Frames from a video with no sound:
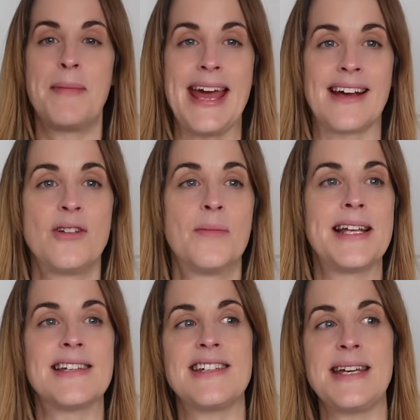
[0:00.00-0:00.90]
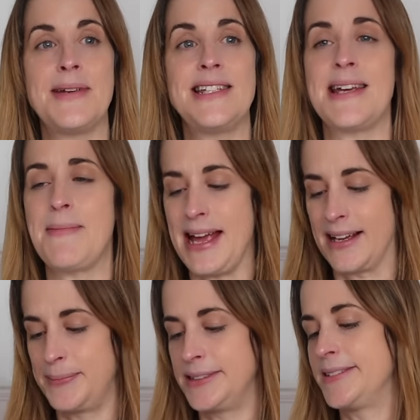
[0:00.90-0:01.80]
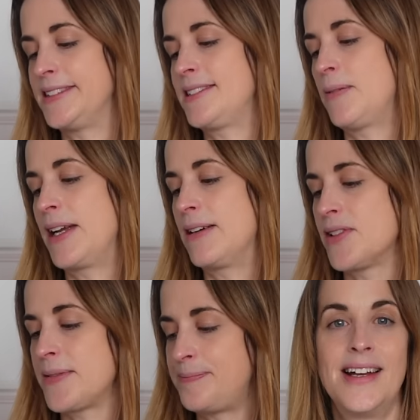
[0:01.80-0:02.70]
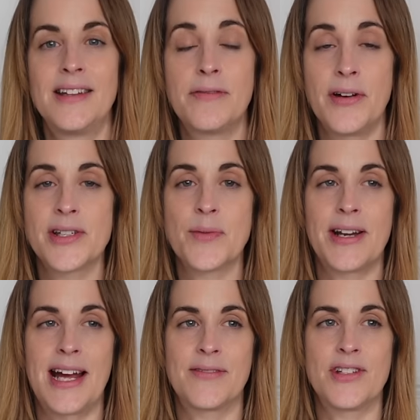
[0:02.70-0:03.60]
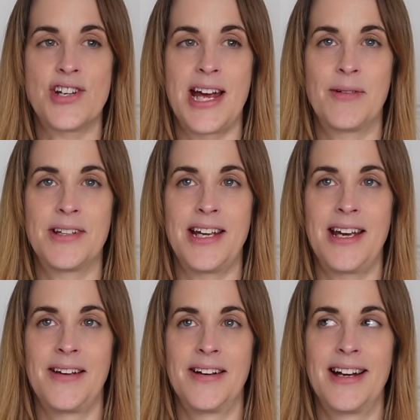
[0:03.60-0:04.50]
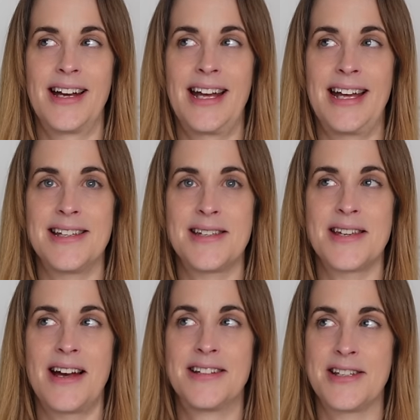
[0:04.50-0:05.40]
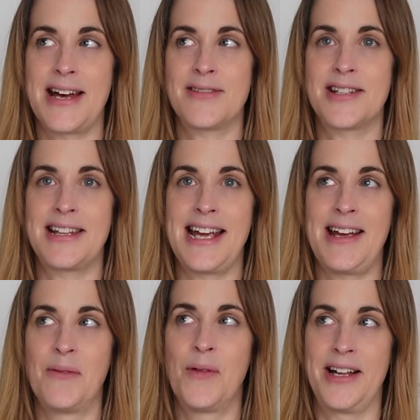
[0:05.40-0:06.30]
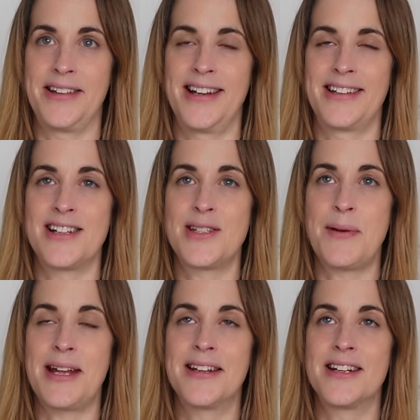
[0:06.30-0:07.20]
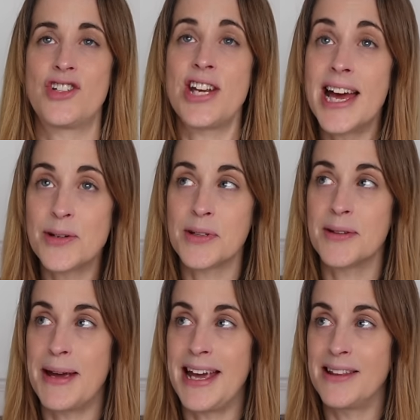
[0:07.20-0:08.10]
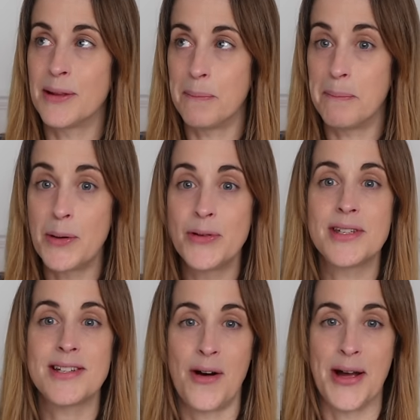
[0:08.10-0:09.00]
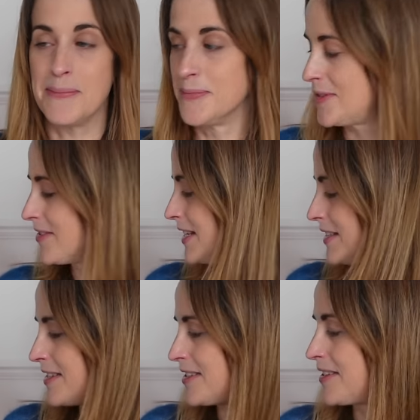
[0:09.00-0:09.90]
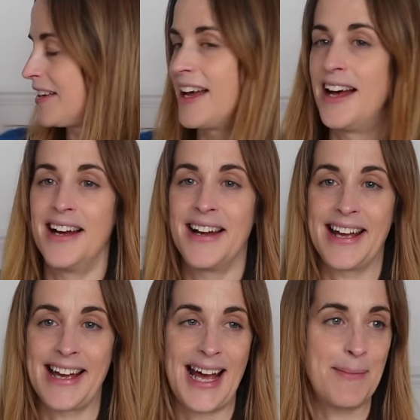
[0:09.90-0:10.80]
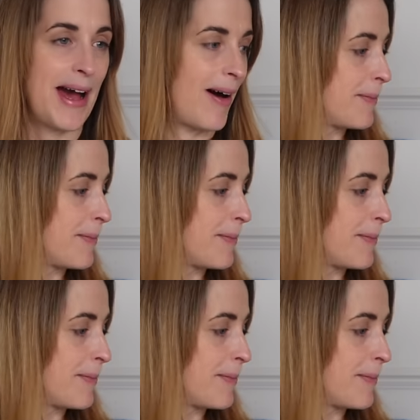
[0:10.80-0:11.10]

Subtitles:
Mick. Normally it's DPD Mick, but it's someone else. The first one I have to share with you is undoubtedly one that has been shared with me the most times since it came out.